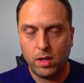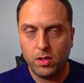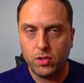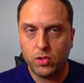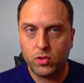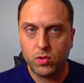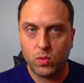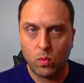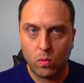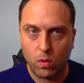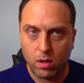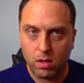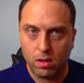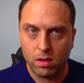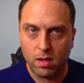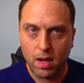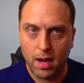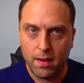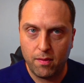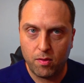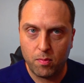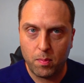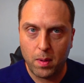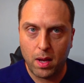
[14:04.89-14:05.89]
a shortened
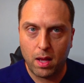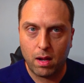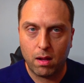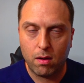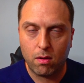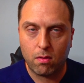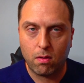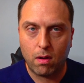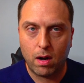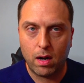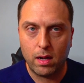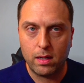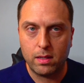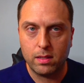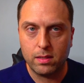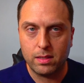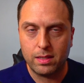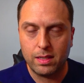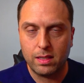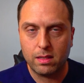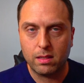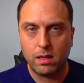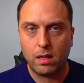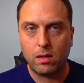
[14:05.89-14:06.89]
lifespan and chronic
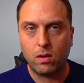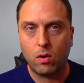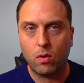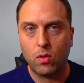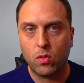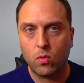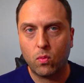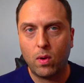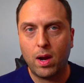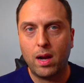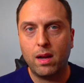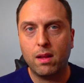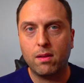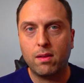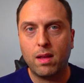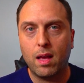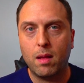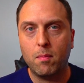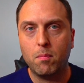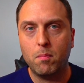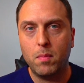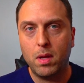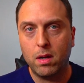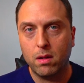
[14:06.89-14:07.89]
disease like arthritis
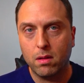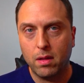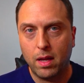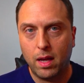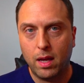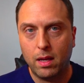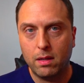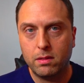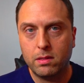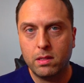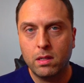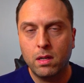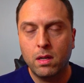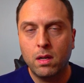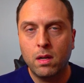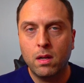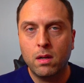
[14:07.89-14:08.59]
at middle age,